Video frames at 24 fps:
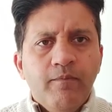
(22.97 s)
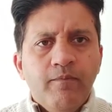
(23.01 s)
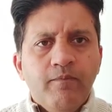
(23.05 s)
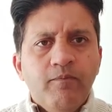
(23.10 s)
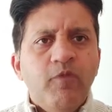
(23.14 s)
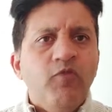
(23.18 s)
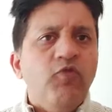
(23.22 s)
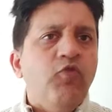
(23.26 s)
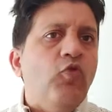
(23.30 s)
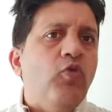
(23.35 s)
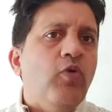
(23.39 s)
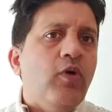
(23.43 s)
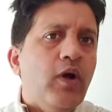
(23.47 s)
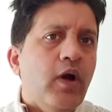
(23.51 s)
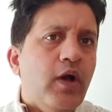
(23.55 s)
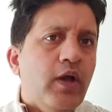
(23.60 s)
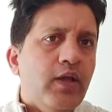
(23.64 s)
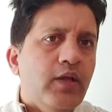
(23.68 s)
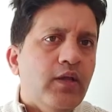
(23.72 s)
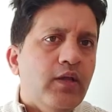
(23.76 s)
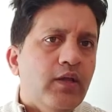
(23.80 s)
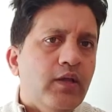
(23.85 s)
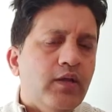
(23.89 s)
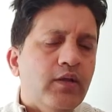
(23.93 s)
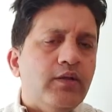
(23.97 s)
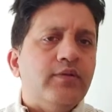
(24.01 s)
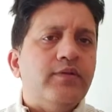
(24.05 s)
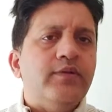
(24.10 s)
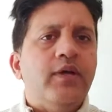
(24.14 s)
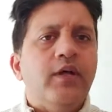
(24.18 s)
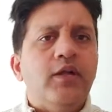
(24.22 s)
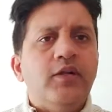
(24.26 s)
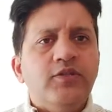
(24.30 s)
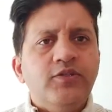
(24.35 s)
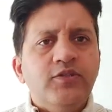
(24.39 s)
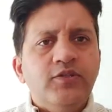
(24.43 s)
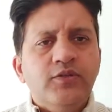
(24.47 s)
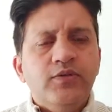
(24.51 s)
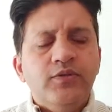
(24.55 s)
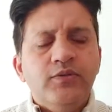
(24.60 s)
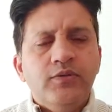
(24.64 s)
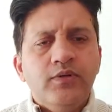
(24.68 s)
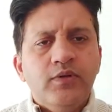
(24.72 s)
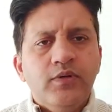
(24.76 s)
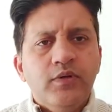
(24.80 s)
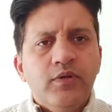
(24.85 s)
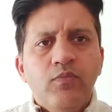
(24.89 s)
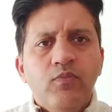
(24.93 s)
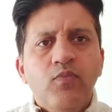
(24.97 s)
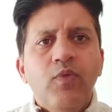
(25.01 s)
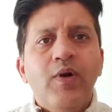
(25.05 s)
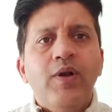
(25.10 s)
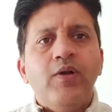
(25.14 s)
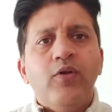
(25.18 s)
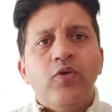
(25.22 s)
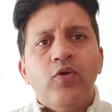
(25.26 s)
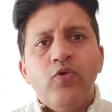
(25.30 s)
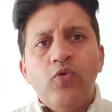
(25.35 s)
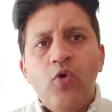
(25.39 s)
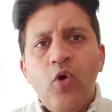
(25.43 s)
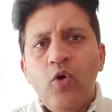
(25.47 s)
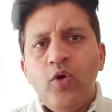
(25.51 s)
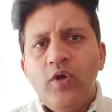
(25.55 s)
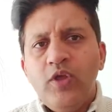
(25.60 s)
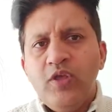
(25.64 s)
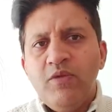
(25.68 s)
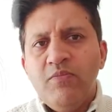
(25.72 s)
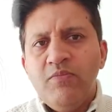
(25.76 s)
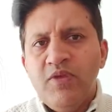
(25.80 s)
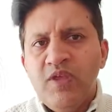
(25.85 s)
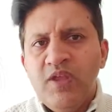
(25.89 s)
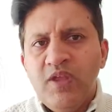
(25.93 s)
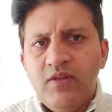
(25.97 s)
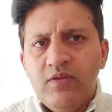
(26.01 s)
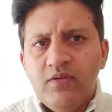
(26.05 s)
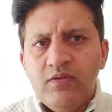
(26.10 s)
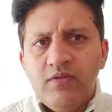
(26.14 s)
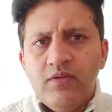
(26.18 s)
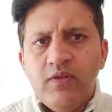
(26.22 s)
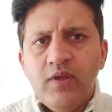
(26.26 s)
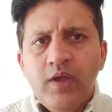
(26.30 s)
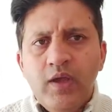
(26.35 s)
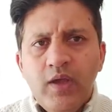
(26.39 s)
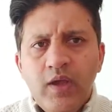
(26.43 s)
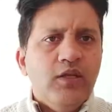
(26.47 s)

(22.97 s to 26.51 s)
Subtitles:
Before I tell you what ROCE means,